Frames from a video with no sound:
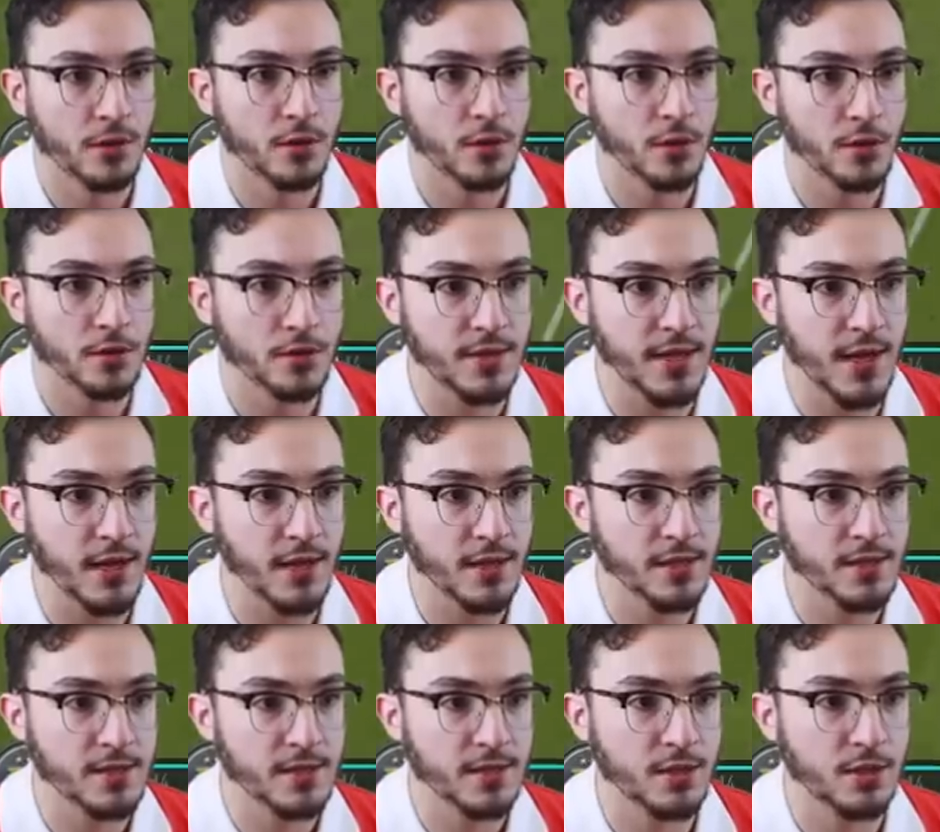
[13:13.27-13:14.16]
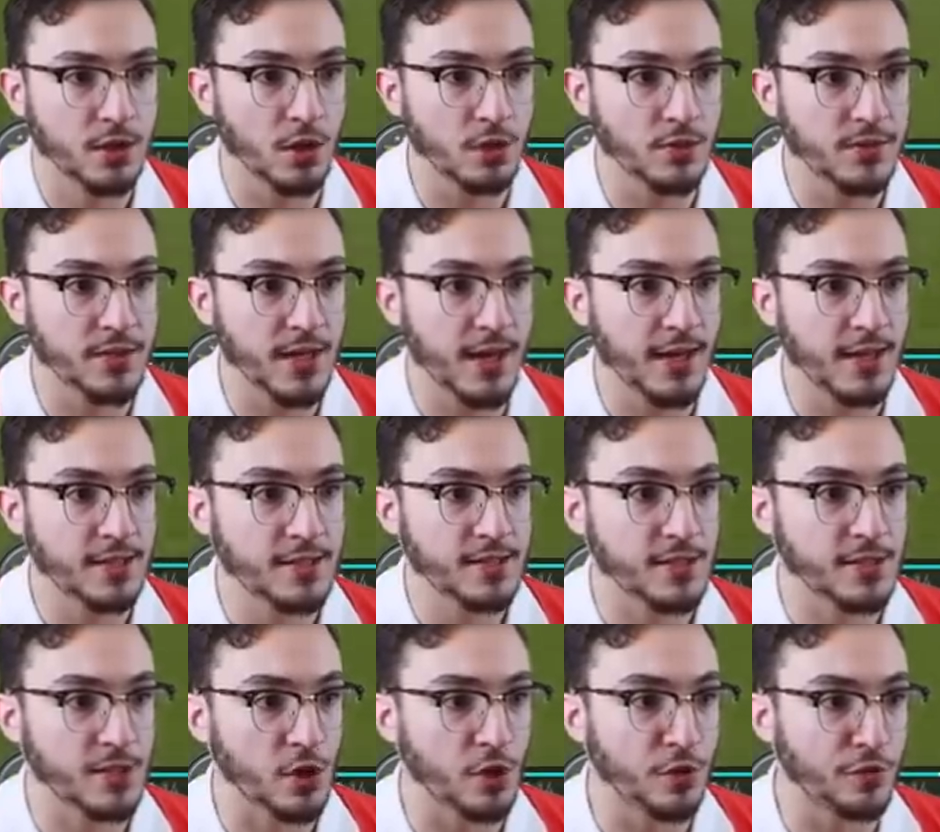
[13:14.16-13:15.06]
Go, Dennis.
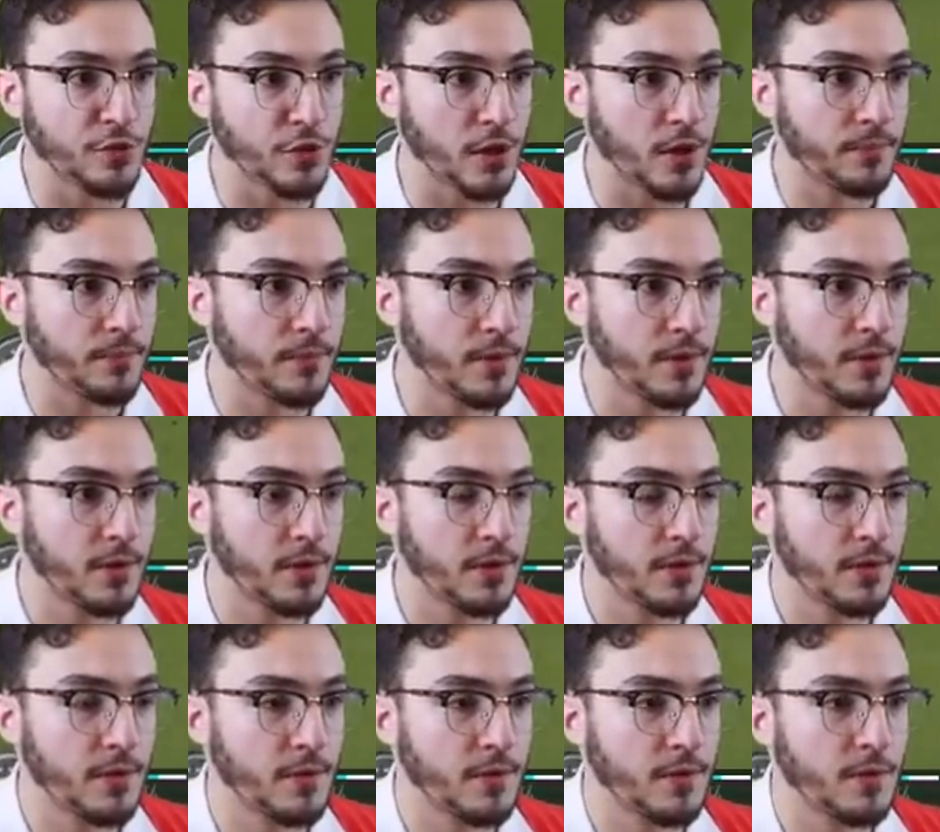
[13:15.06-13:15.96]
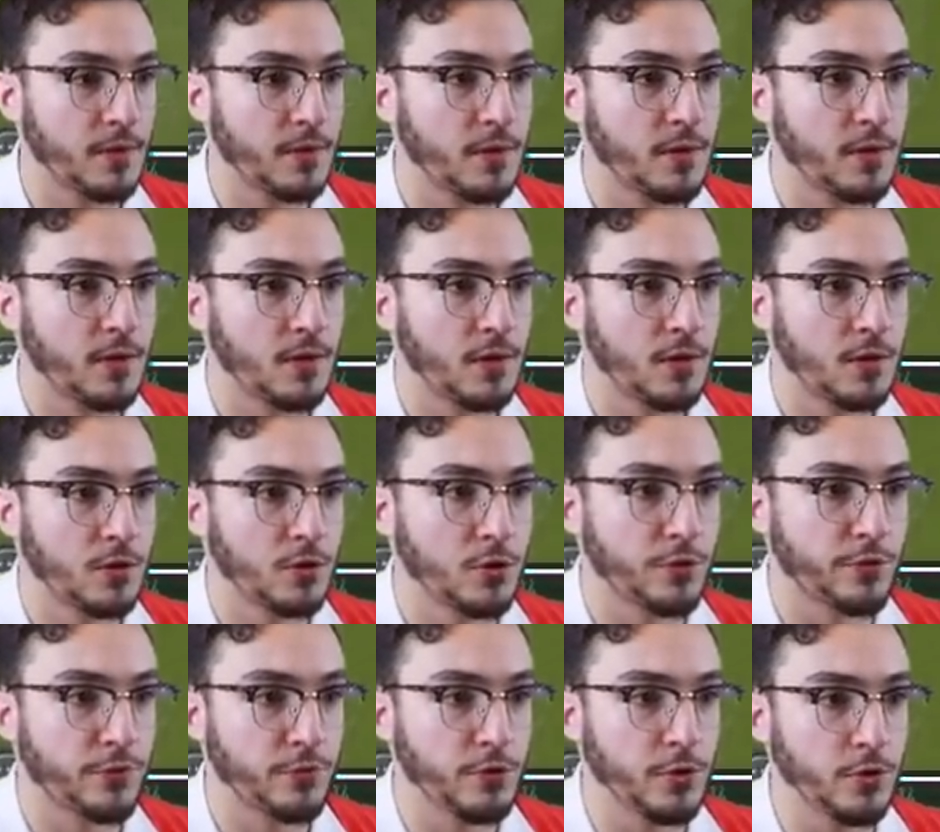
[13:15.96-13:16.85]
That's over him.
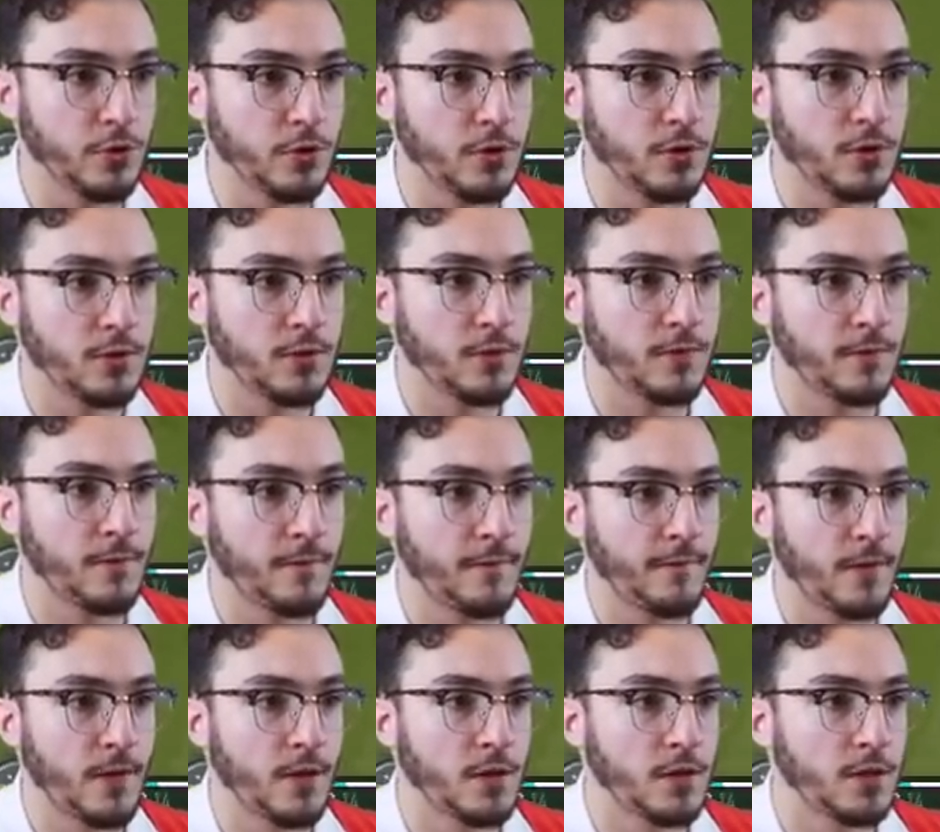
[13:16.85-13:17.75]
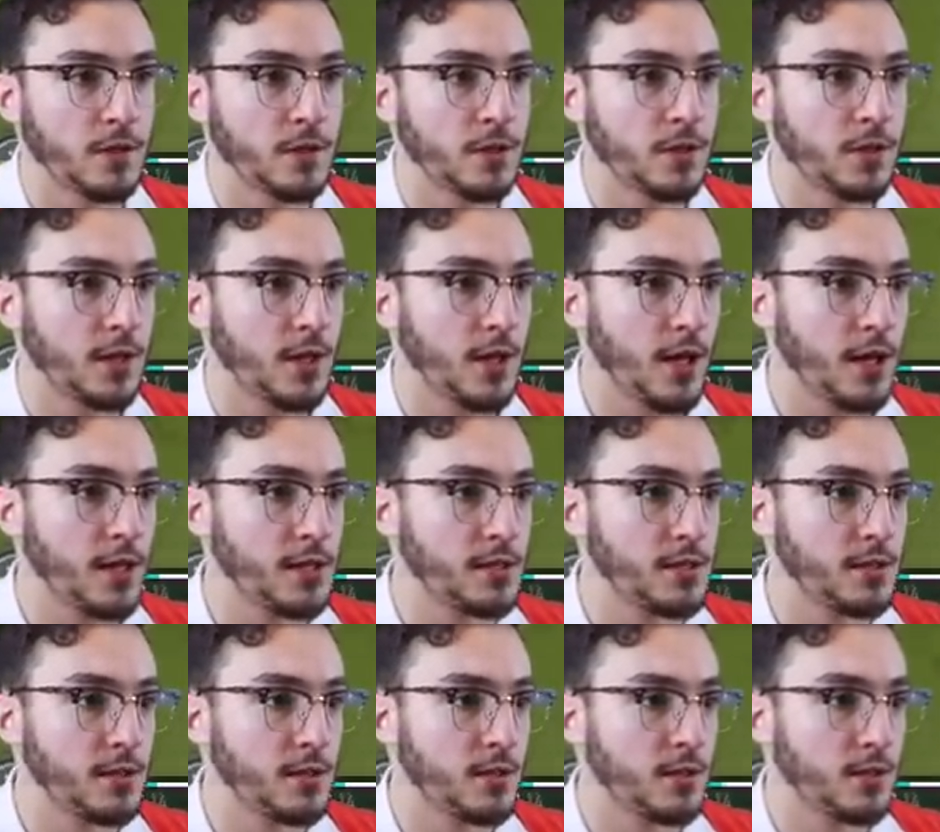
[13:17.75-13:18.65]
You're through. Cut.
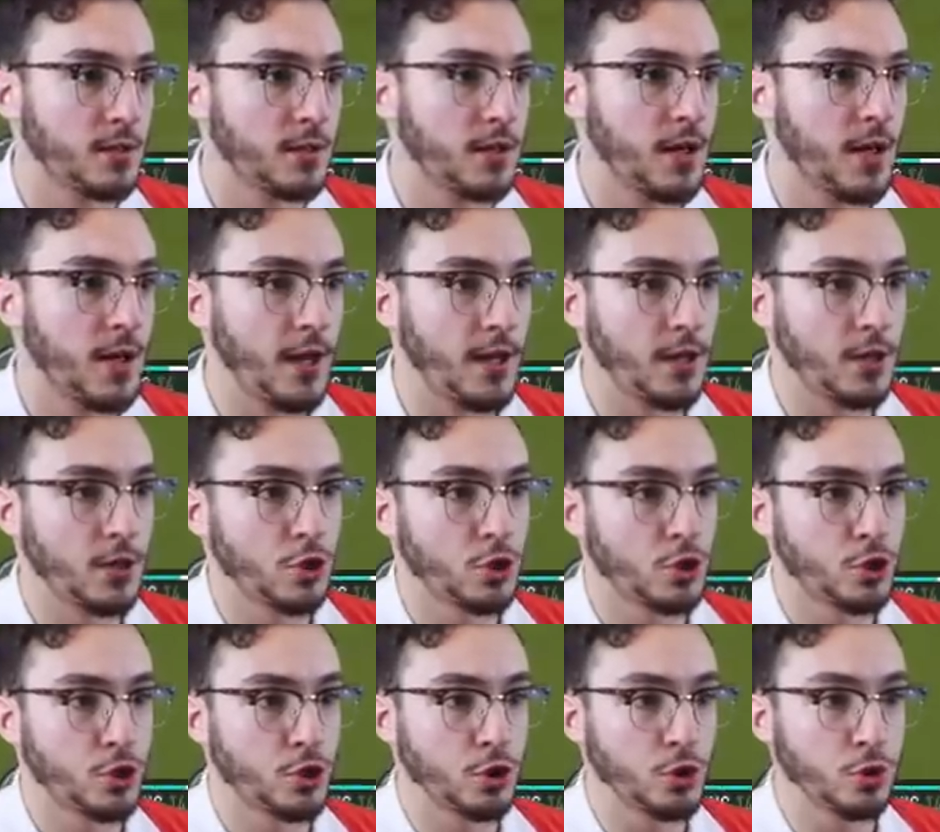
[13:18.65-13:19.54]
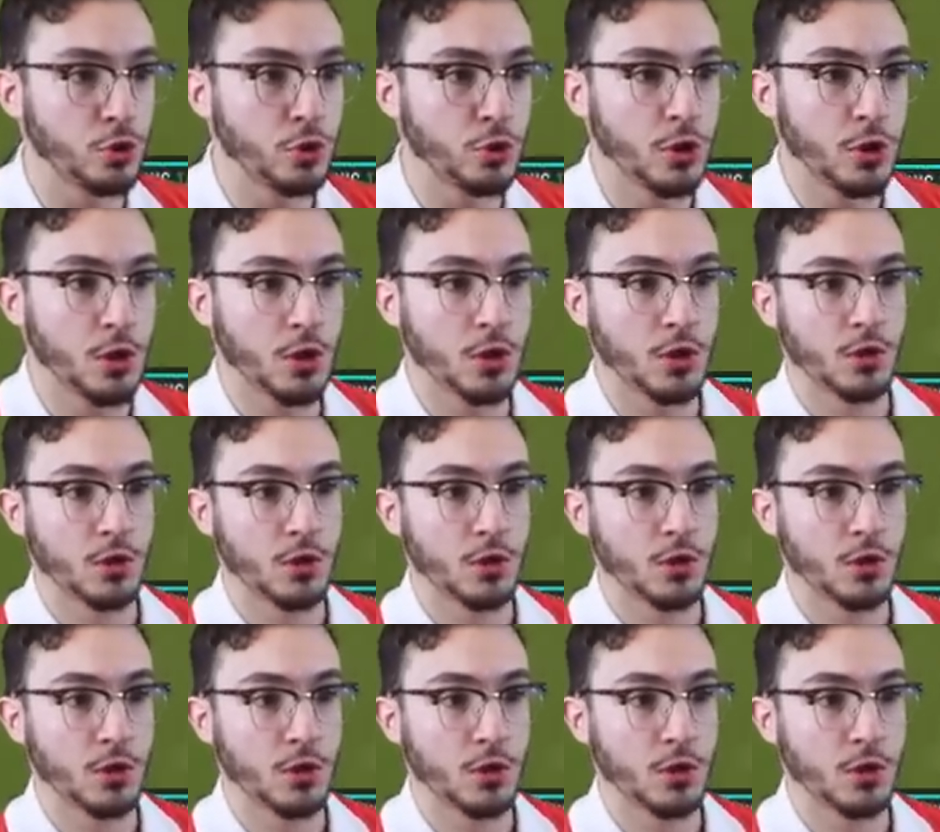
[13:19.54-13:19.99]
Shoot.